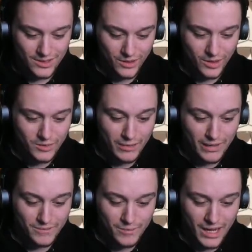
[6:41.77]
Wait,
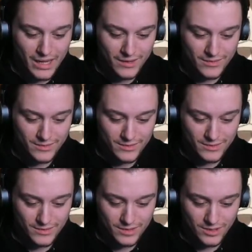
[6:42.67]
my
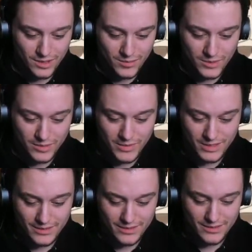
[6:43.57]
oh, come on,
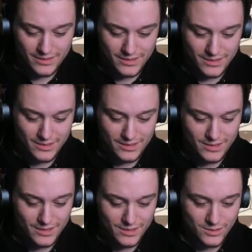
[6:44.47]
man.
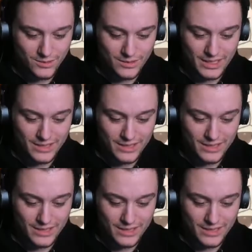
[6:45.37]
Don't do that.